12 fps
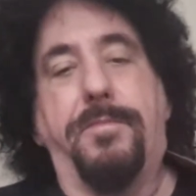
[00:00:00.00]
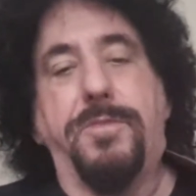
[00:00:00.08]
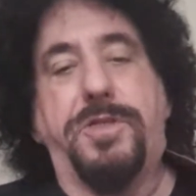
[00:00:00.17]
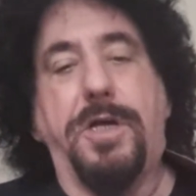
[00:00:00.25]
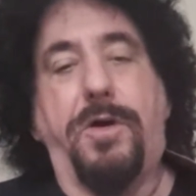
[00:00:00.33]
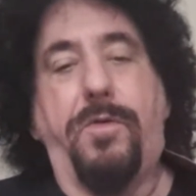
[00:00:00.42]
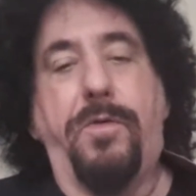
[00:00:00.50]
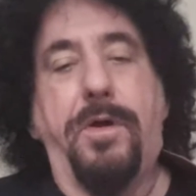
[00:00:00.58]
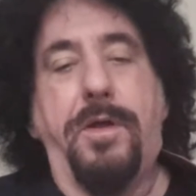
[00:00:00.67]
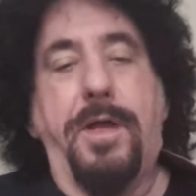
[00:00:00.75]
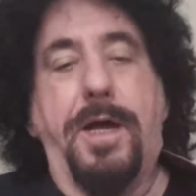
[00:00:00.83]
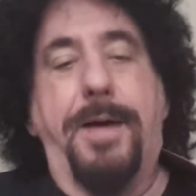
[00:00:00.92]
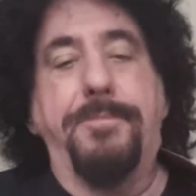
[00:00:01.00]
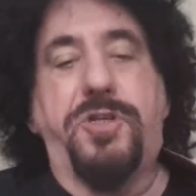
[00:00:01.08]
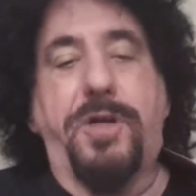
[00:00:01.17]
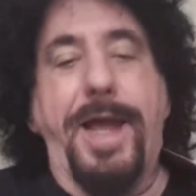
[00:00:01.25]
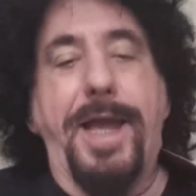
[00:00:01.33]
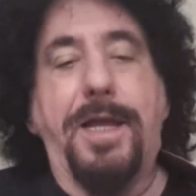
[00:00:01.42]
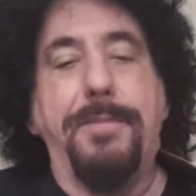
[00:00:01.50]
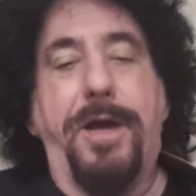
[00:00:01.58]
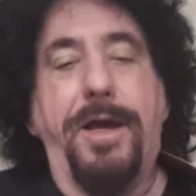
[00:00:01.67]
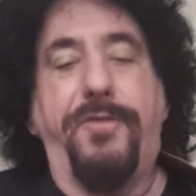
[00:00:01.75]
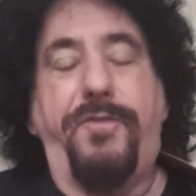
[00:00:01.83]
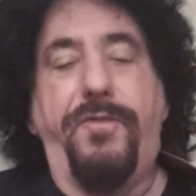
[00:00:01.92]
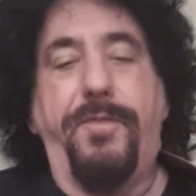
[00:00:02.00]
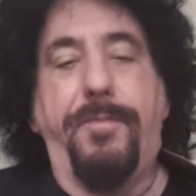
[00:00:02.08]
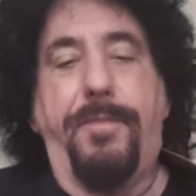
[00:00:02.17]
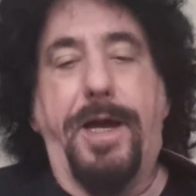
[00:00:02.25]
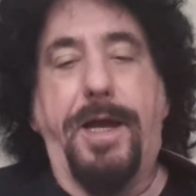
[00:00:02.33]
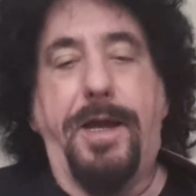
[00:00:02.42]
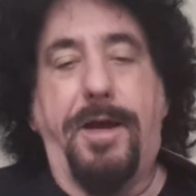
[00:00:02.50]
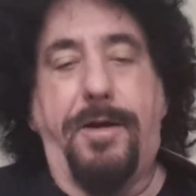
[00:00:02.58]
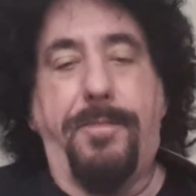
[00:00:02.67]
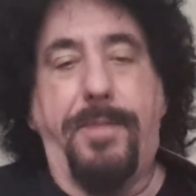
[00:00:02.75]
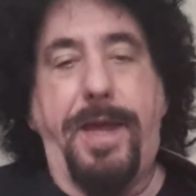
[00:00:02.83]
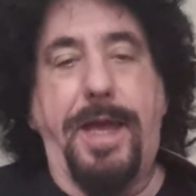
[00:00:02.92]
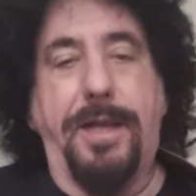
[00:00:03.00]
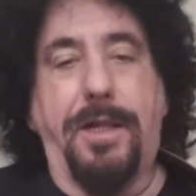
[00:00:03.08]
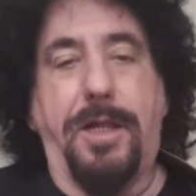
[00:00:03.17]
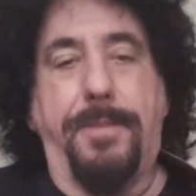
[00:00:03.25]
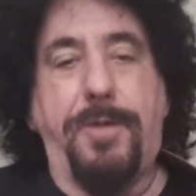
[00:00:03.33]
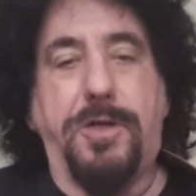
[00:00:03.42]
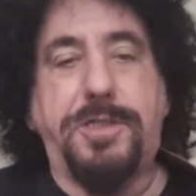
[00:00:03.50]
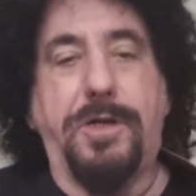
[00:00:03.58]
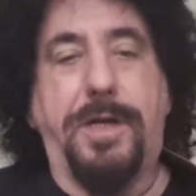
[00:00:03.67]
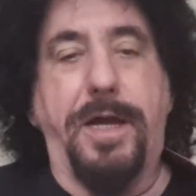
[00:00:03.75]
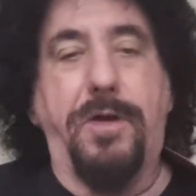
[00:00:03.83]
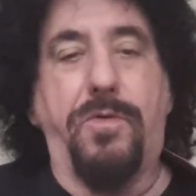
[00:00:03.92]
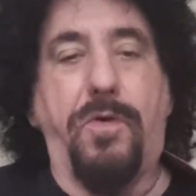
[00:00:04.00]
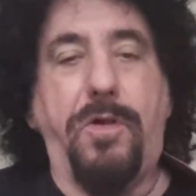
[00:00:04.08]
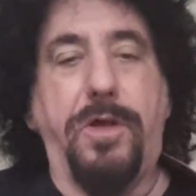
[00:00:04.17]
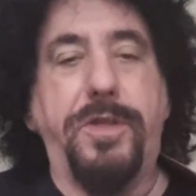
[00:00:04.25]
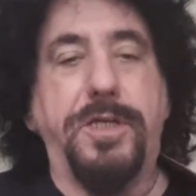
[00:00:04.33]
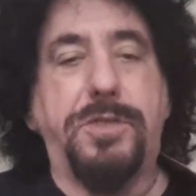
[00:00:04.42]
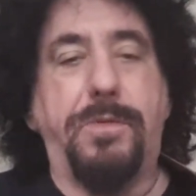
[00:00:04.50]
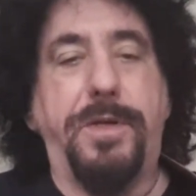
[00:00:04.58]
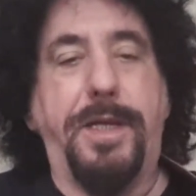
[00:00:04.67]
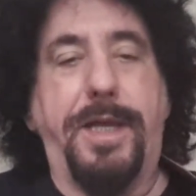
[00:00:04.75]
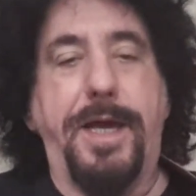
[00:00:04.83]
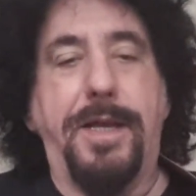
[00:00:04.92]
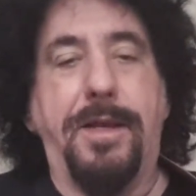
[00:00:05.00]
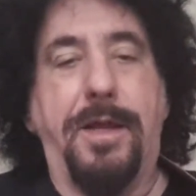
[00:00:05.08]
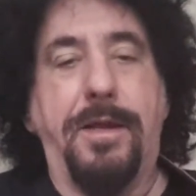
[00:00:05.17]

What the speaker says: So I'm dragging my handle, and I'm also kind of rolling this one to get,